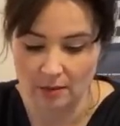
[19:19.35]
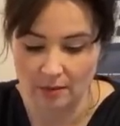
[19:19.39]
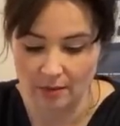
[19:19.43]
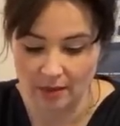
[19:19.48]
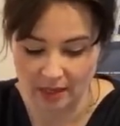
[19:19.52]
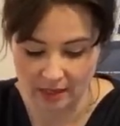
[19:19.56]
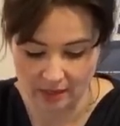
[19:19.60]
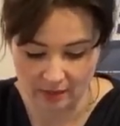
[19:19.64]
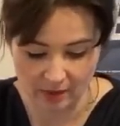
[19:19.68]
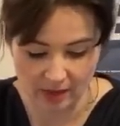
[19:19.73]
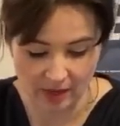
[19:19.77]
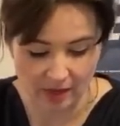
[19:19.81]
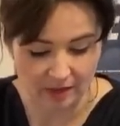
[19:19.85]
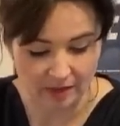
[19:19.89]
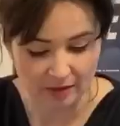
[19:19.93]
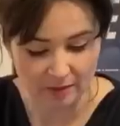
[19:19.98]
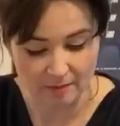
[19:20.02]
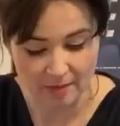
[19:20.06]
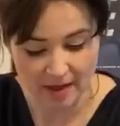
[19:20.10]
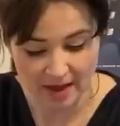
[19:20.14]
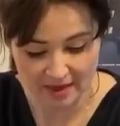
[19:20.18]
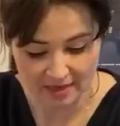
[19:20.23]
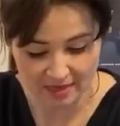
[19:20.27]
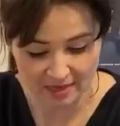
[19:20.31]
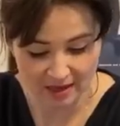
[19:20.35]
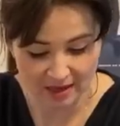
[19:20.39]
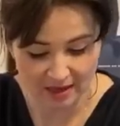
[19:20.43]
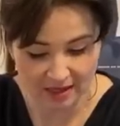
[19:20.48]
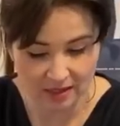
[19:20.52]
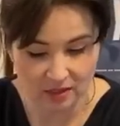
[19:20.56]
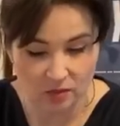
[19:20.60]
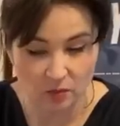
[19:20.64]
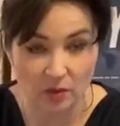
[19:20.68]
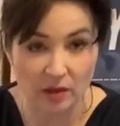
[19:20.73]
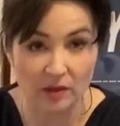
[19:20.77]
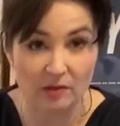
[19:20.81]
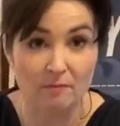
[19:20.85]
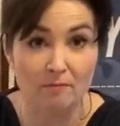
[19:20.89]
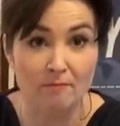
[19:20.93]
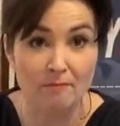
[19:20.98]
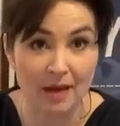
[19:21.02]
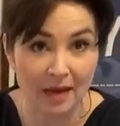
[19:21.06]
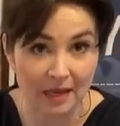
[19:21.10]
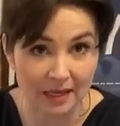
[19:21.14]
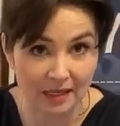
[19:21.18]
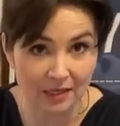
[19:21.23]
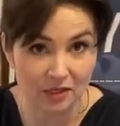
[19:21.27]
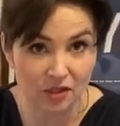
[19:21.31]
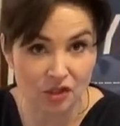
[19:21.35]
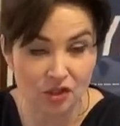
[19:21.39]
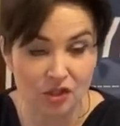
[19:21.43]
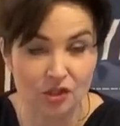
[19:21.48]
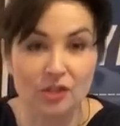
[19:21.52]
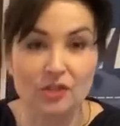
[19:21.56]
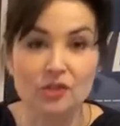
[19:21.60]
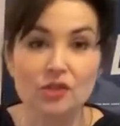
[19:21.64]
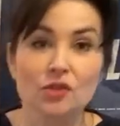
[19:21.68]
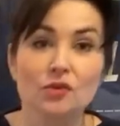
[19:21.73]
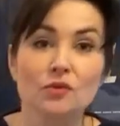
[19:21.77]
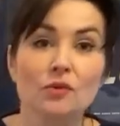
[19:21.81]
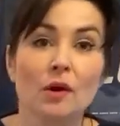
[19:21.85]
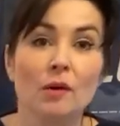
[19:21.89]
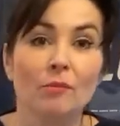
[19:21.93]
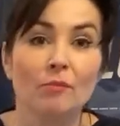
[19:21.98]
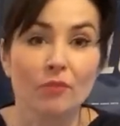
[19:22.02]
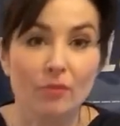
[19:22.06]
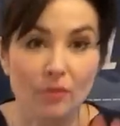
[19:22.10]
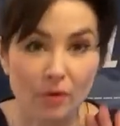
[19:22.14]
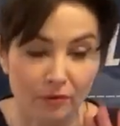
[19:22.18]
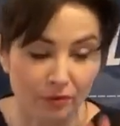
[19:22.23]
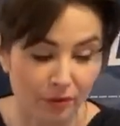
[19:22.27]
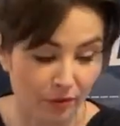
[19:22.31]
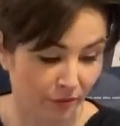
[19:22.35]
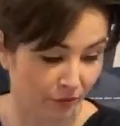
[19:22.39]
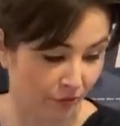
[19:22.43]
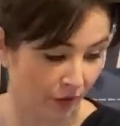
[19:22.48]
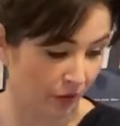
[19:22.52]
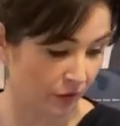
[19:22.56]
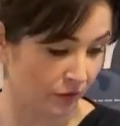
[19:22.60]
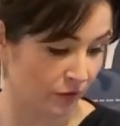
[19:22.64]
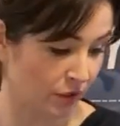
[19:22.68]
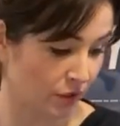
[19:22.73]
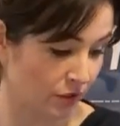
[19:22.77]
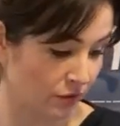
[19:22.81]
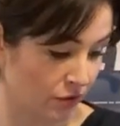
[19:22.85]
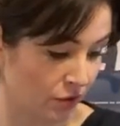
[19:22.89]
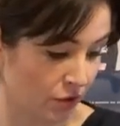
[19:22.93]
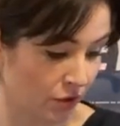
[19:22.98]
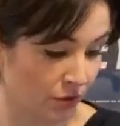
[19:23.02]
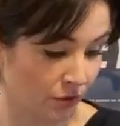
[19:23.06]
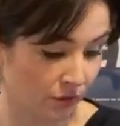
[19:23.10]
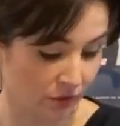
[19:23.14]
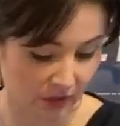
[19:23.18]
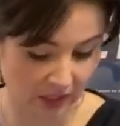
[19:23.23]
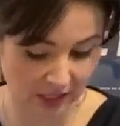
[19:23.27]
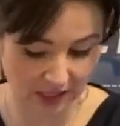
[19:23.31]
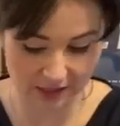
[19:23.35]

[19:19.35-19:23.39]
But anyway, the main thing is we managed to do a proper photo shoot